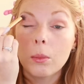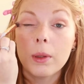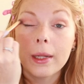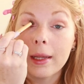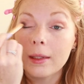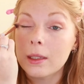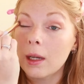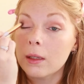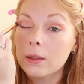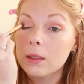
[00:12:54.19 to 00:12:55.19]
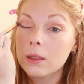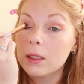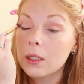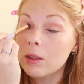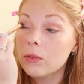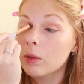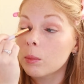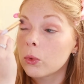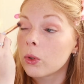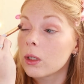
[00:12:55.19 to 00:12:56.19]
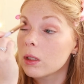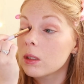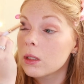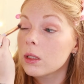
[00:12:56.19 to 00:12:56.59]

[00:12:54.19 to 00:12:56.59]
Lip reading: blend it out even more